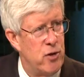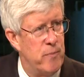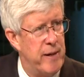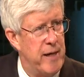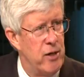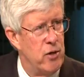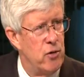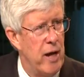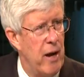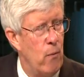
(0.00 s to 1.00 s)
out to be
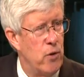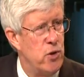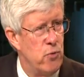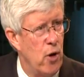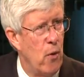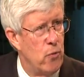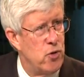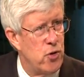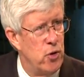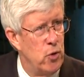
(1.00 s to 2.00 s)
what you thought
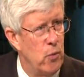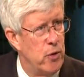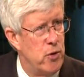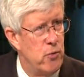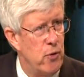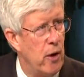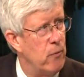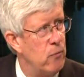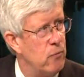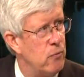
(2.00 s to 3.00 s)
was true or what you
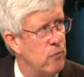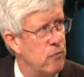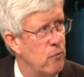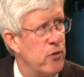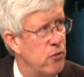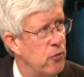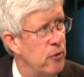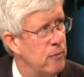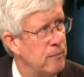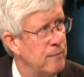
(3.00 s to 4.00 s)
thought wasn't true.